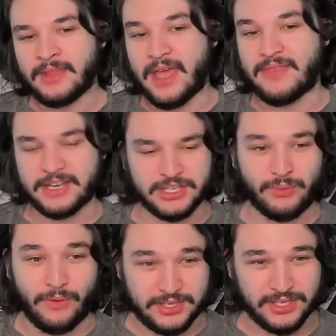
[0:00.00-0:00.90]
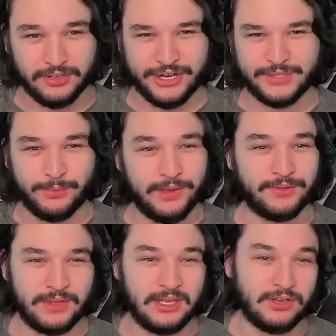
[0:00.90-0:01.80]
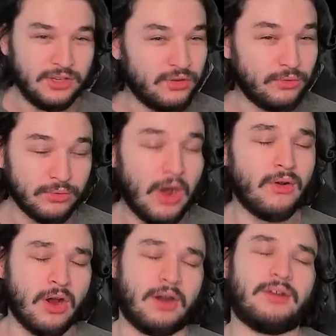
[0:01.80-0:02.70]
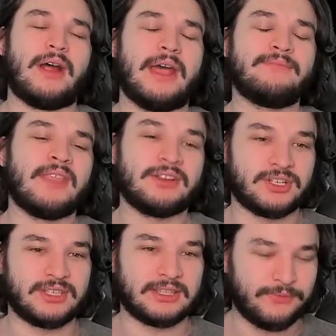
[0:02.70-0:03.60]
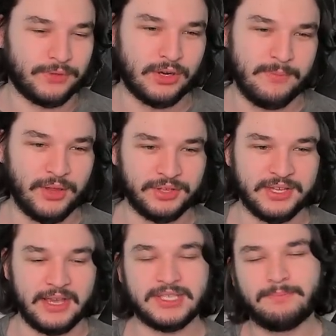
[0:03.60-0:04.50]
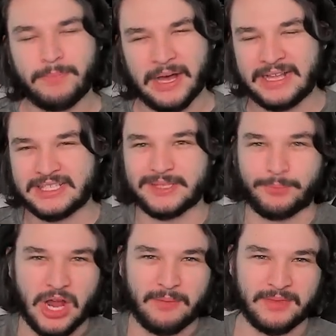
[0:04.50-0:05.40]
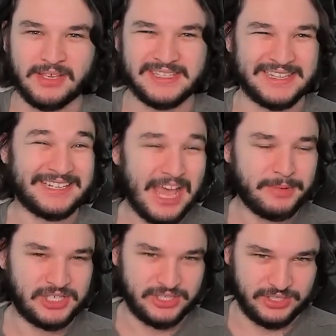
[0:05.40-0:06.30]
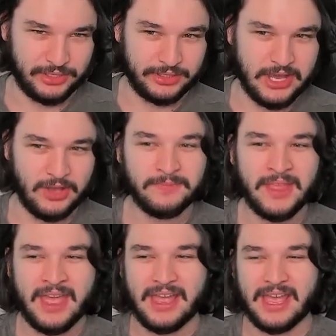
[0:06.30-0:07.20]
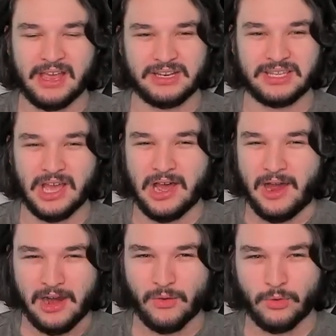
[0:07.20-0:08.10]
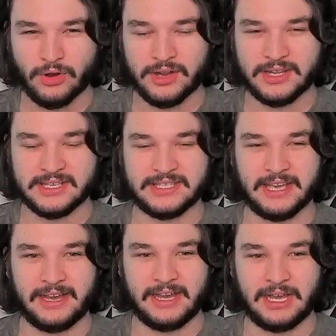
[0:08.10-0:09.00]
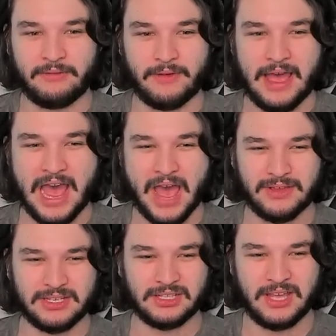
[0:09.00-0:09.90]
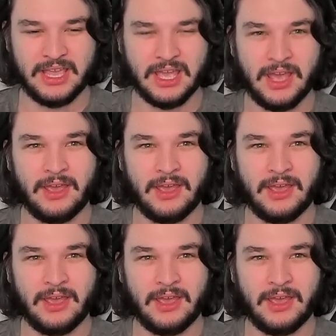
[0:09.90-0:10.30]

And that does synergize with the new Rogue Heart, right? Just like the Flurry build does. But the problem is that the damage is still low and the awkwardness of having to like,